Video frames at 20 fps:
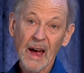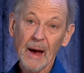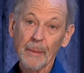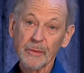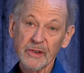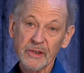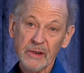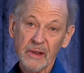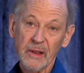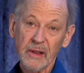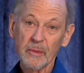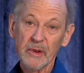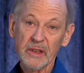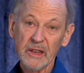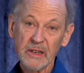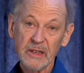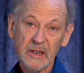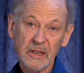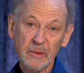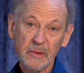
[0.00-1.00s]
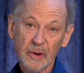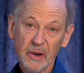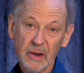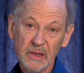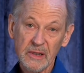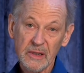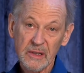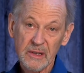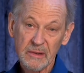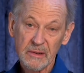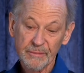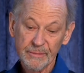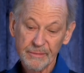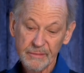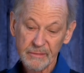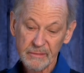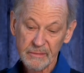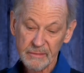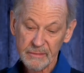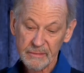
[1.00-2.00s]
what really happened to them in these
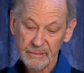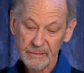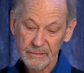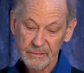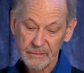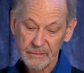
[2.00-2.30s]
experiences.